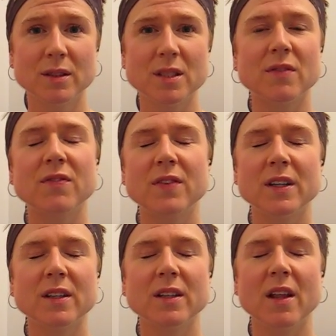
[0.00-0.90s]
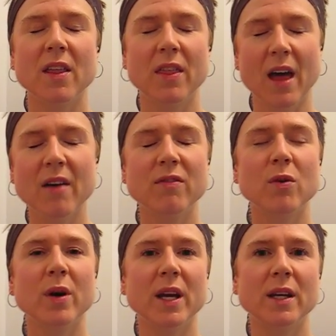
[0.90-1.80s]
to fill that
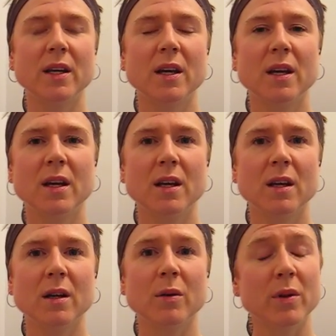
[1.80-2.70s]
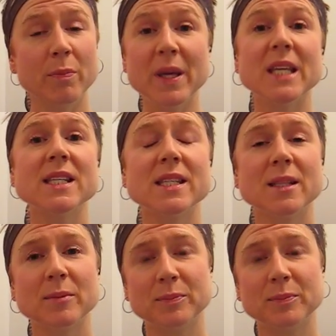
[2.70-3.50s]
void with peace,